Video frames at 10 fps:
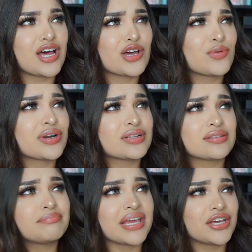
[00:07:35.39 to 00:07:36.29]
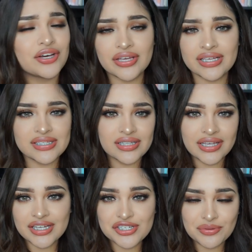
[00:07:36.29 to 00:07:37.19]
I want to bake cookies in the
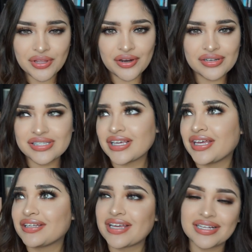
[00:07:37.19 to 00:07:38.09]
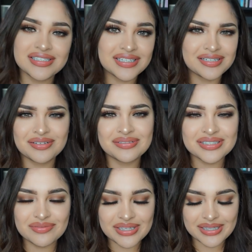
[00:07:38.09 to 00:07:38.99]
kitchen with her, singing, dancing,
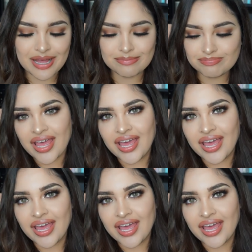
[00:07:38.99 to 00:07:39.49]
stuff like that.